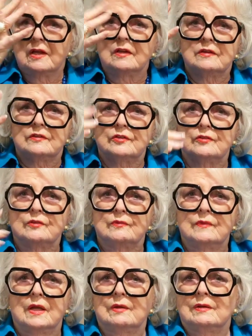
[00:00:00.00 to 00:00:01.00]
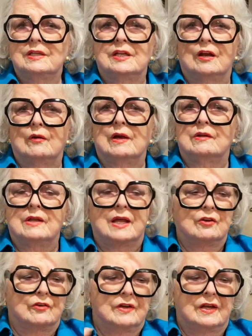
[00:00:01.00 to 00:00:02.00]
and her
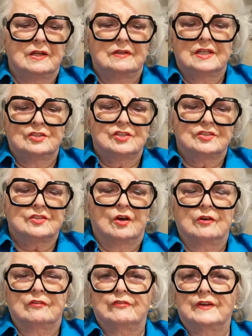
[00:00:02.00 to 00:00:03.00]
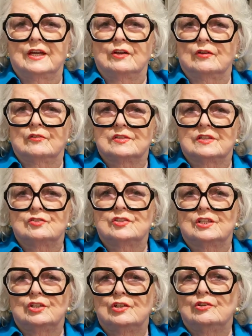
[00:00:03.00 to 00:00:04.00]
digits on her fingers. And she
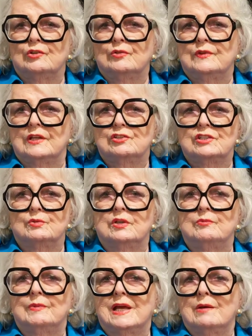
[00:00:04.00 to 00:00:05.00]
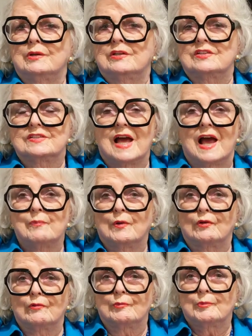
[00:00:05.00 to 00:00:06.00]
knew that she wouldn't be able to type her
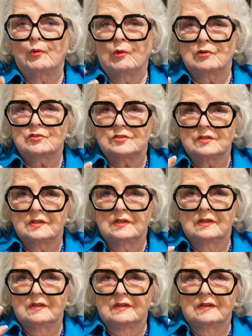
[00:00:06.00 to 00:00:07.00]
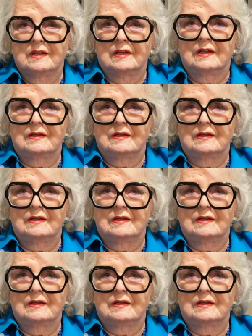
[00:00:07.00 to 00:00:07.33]
reports. And